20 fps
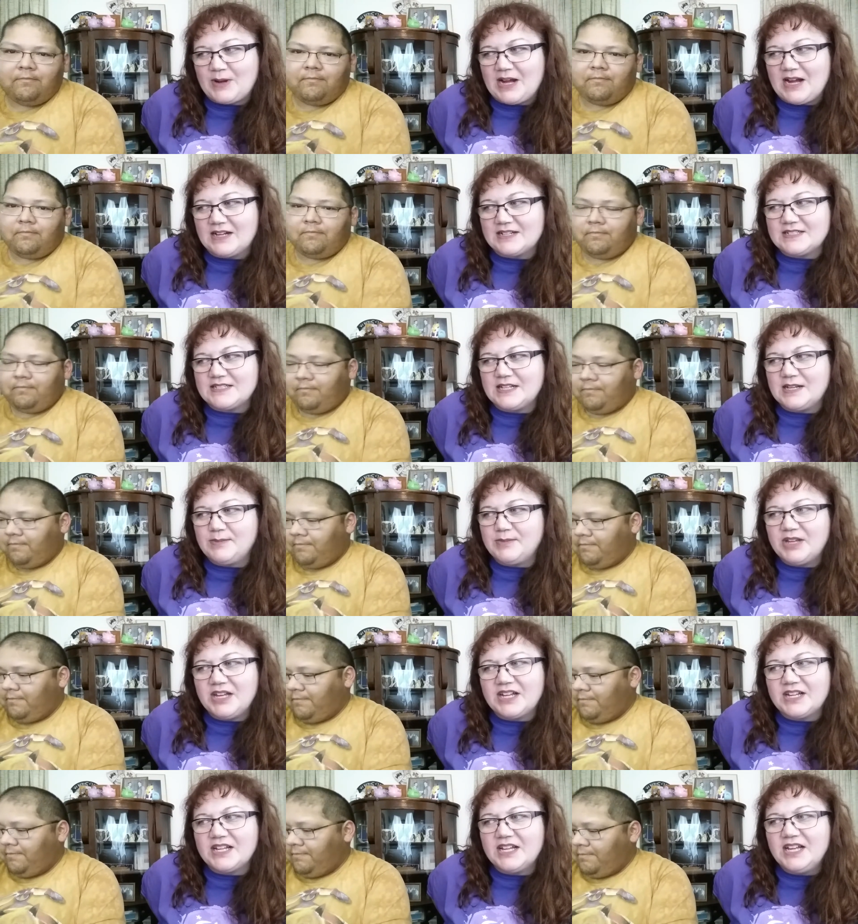Speaker 1: box, and I'm
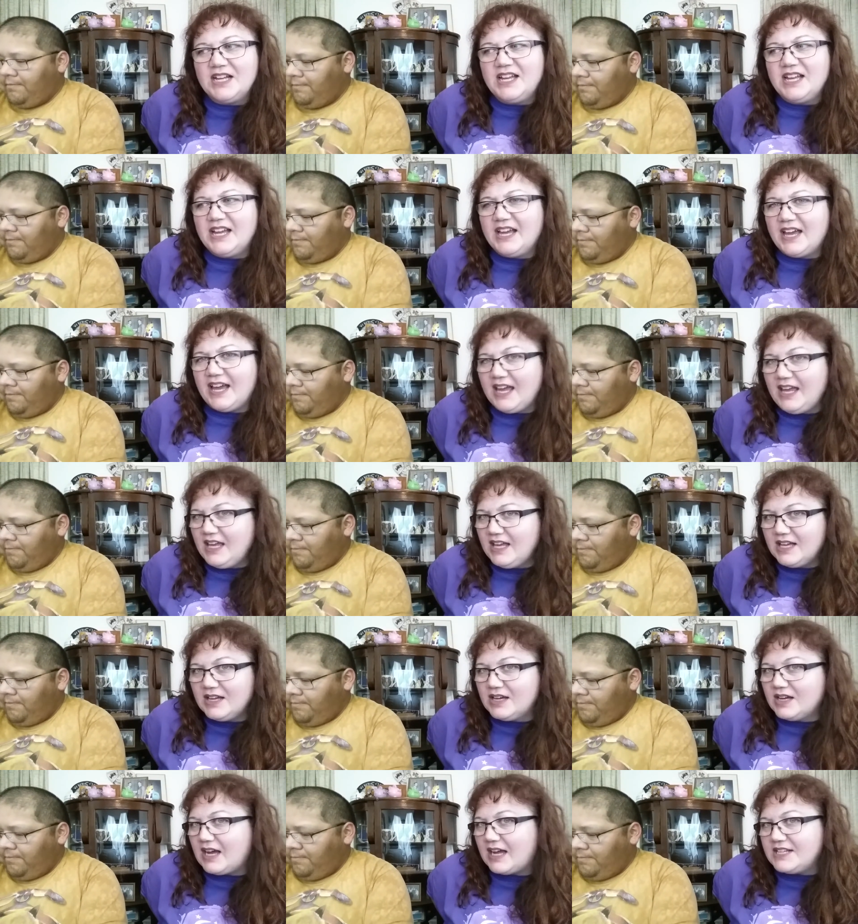like,
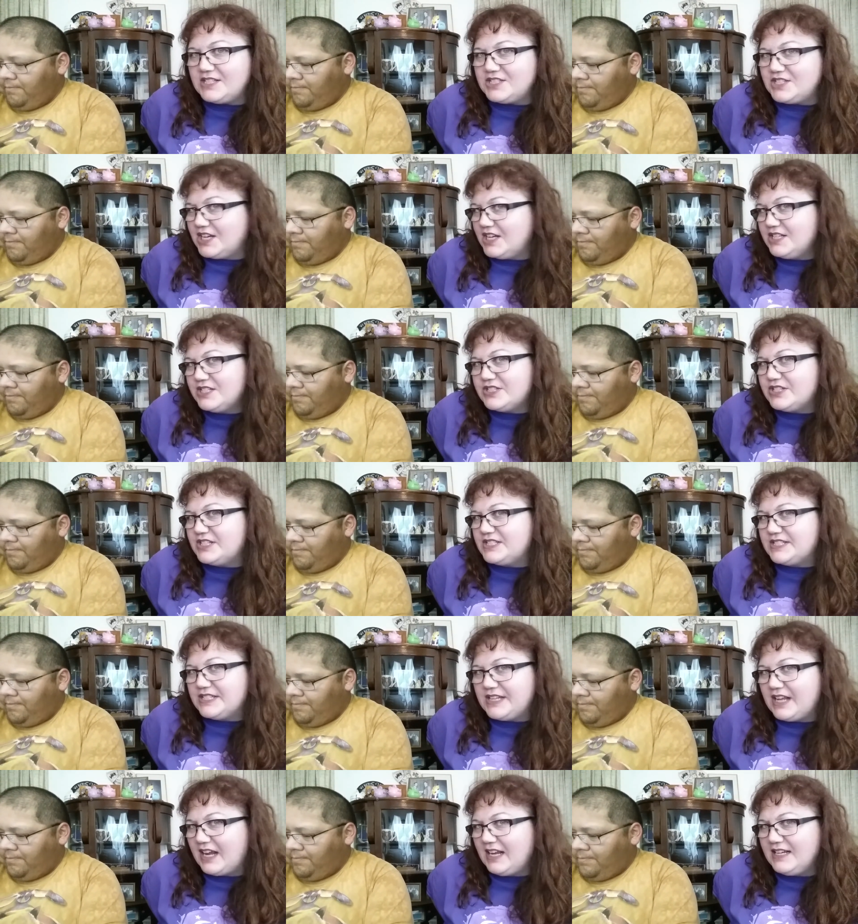hey, I changed it
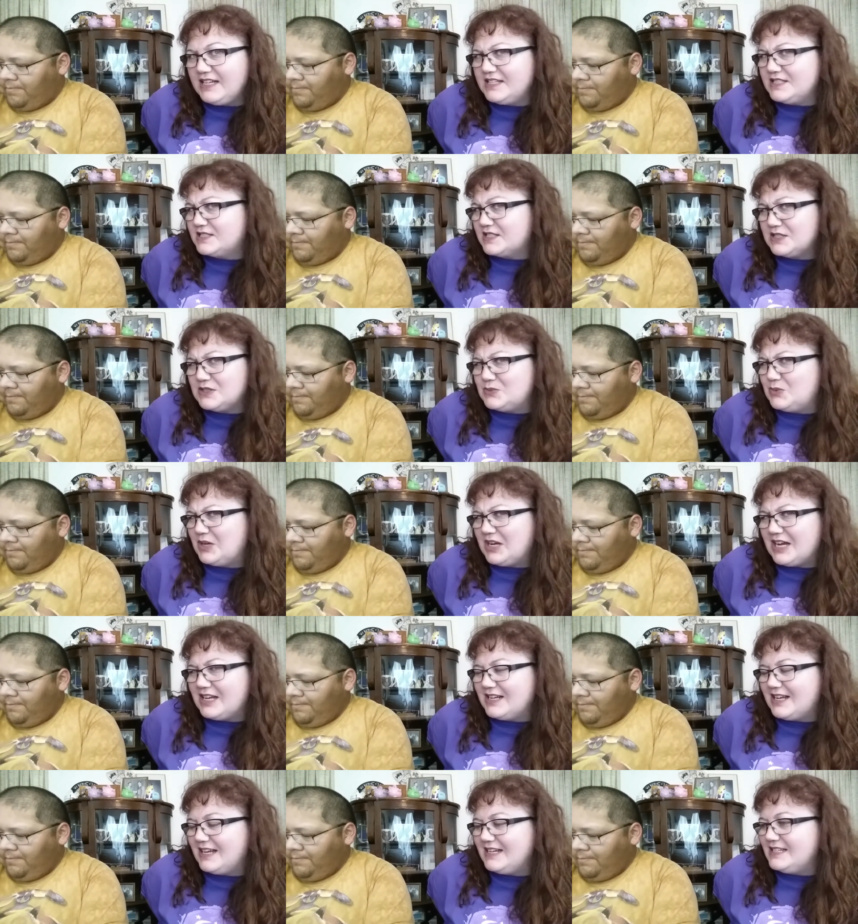to 90s because we
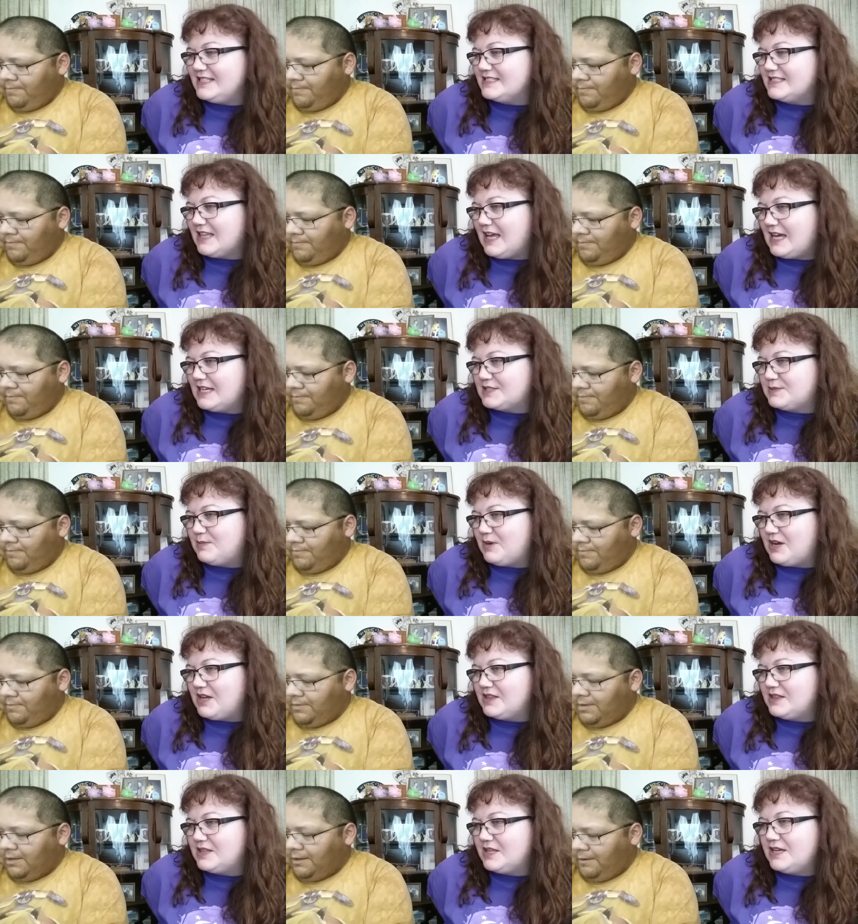got 90s last
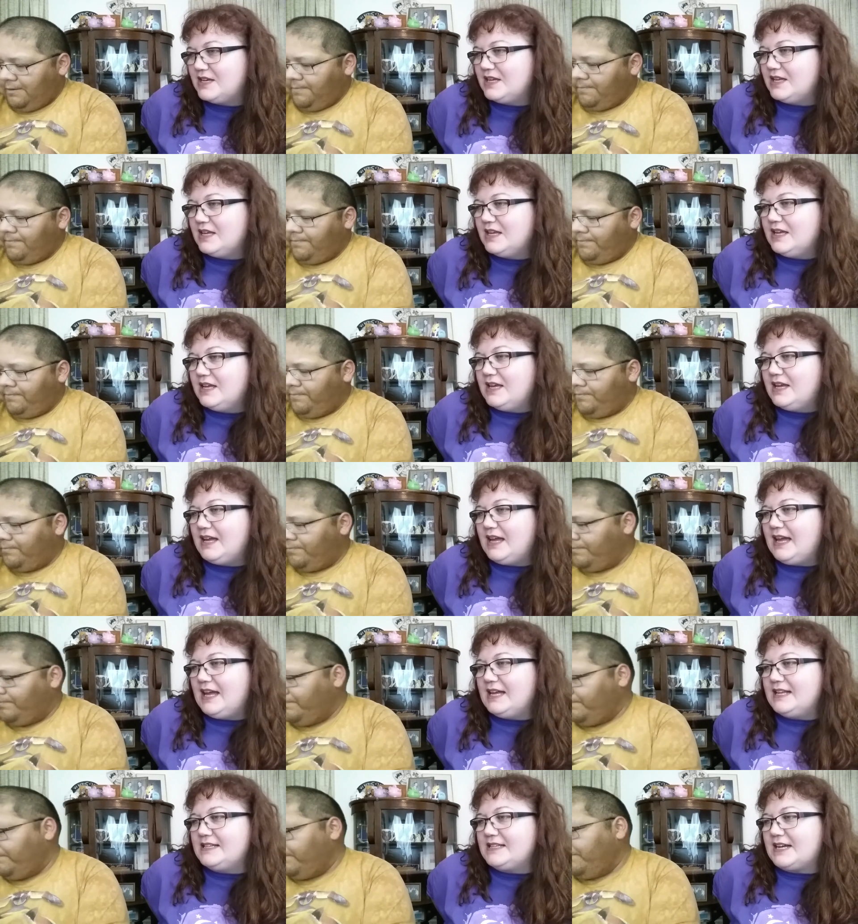month. Yeah.
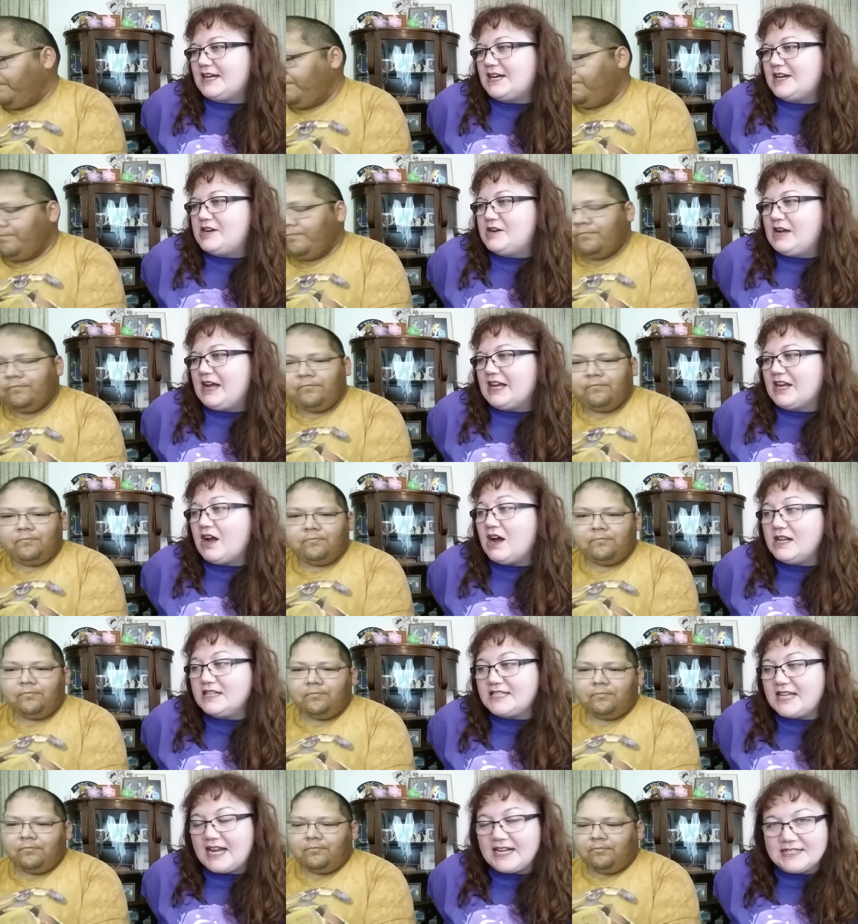And uh, I
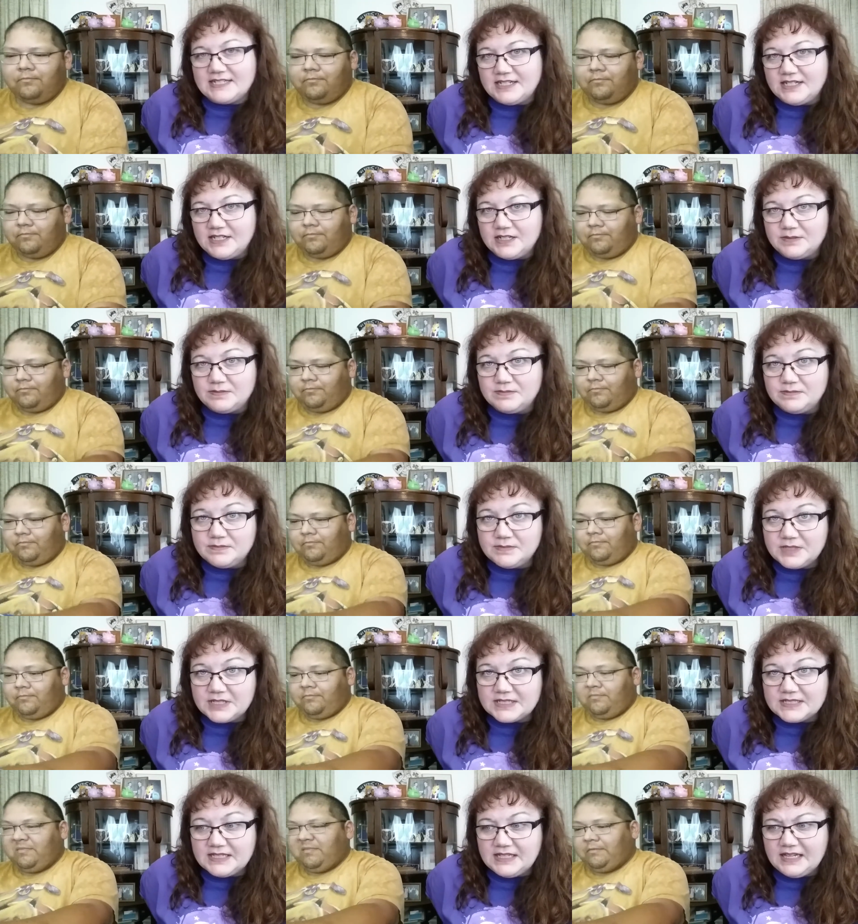contacted him
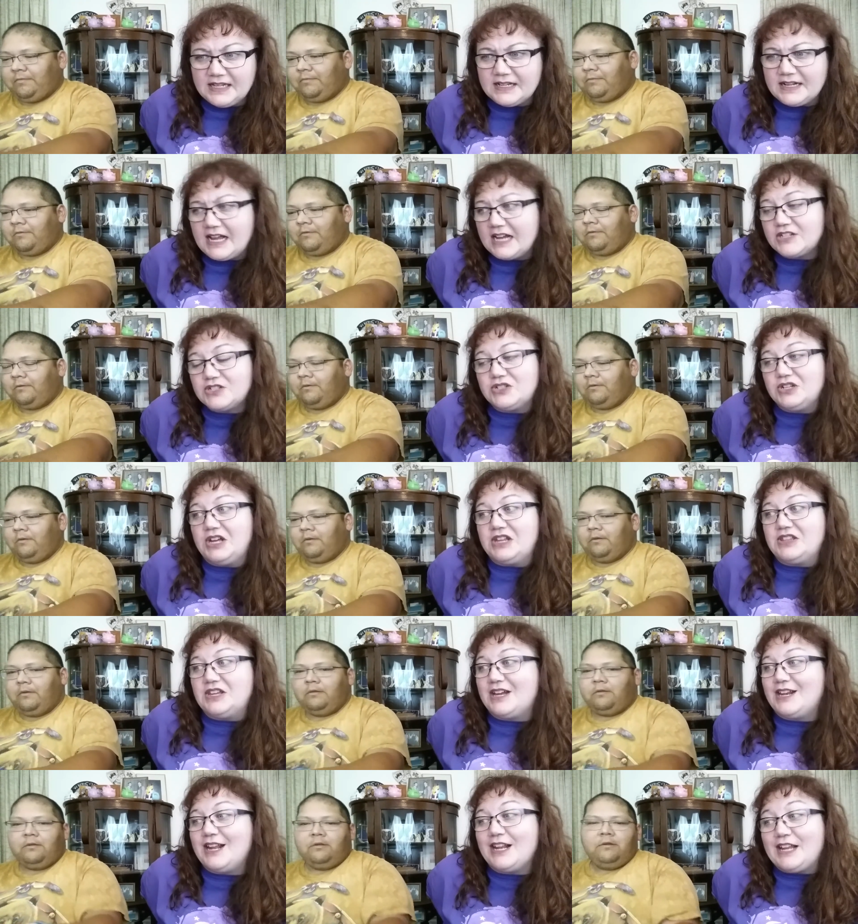to see, and actually I
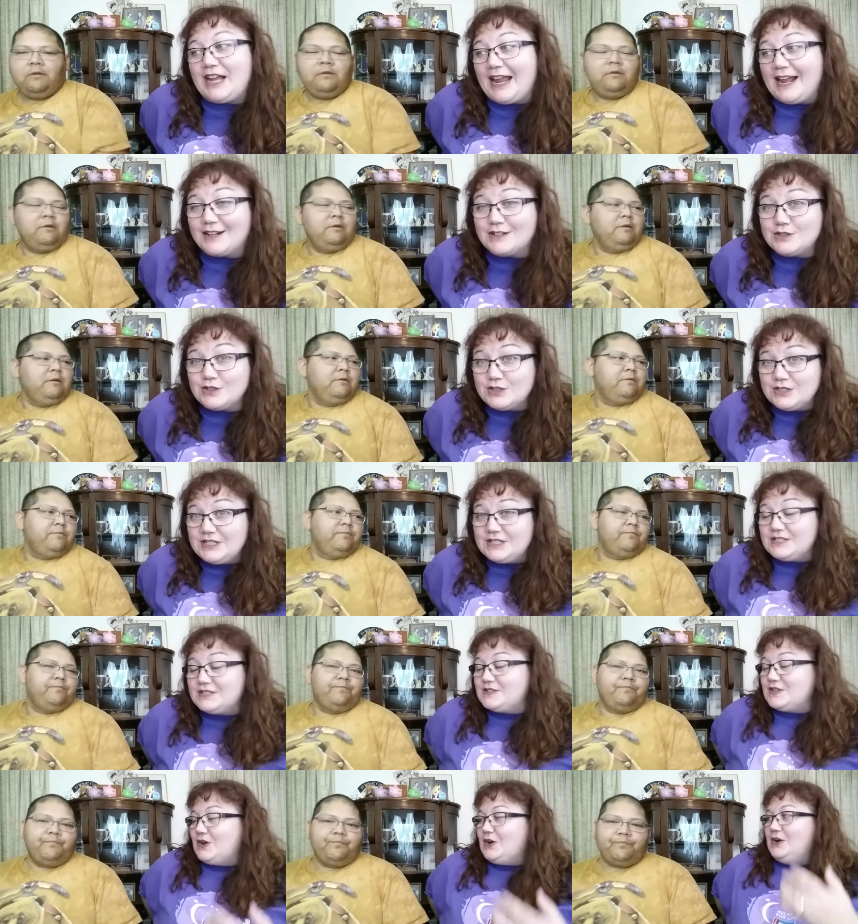thought I'd canceled
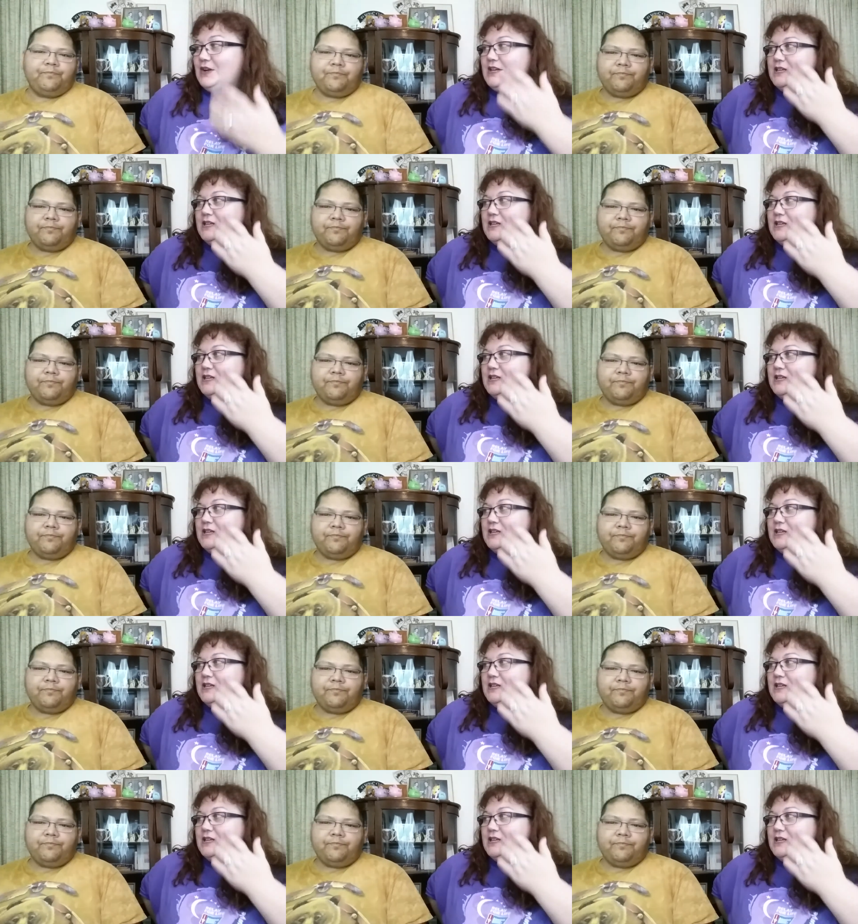it, so